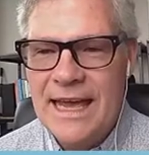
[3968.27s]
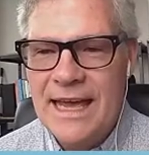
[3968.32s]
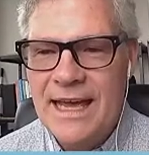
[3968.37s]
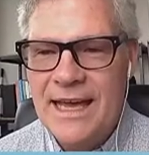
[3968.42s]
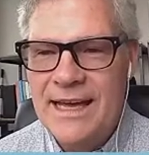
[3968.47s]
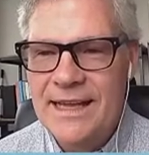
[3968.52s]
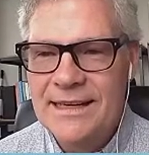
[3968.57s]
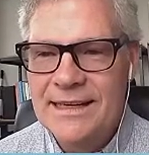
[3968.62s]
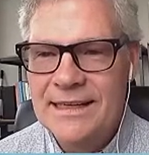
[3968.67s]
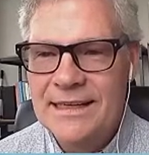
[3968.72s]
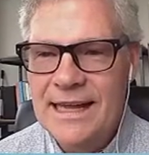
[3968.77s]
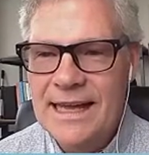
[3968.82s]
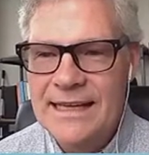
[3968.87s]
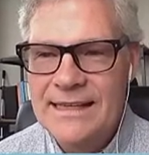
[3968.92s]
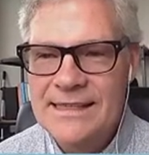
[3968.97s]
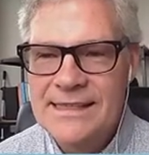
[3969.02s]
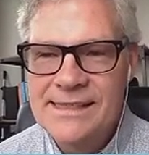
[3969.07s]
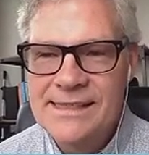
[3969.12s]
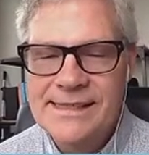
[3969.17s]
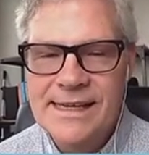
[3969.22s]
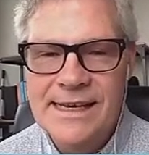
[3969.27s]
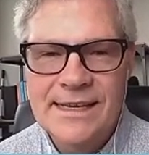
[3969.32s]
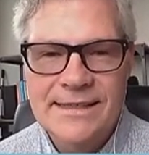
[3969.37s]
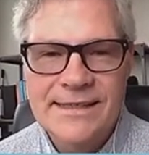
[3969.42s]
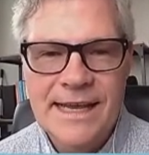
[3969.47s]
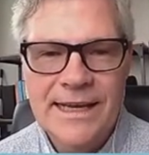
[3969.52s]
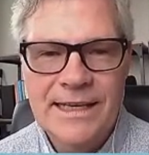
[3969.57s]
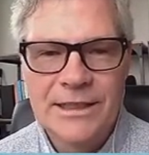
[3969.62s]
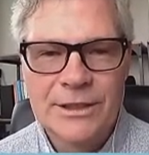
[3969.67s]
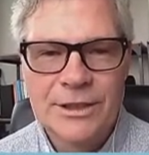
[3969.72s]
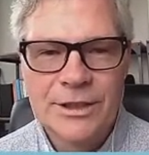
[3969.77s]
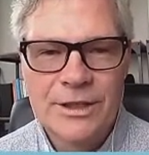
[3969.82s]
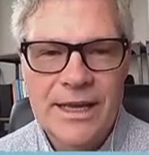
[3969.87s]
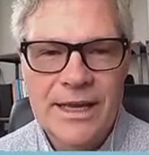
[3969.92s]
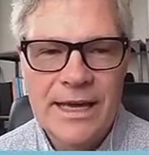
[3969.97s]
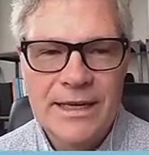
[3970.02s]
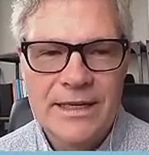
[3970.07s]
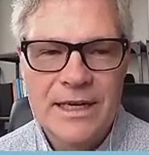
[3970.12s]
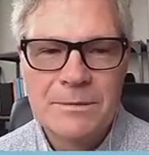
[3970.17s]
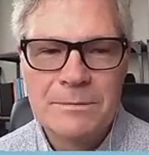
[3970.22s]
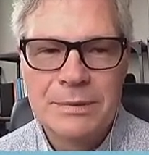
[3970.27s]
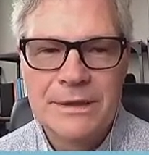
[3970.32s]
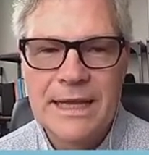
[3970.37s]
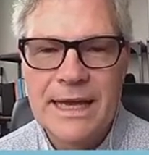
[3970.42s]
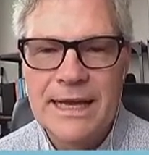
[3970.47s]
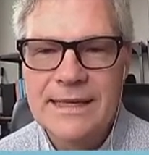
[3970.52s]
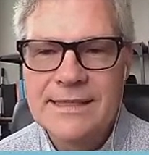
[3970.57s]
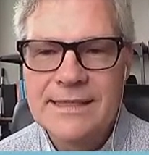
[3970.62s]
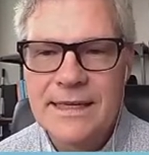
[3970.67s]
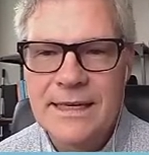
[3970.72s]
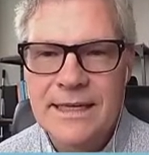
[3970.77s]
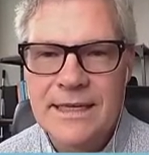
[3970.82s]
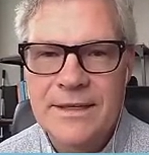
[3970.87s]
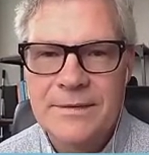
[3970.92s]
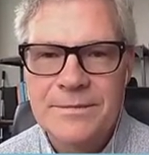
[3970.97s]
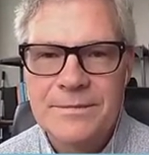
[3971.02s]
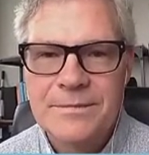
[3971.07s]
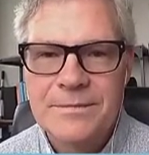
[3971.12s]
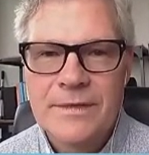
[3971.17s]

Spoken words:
and let's take a look at complexity.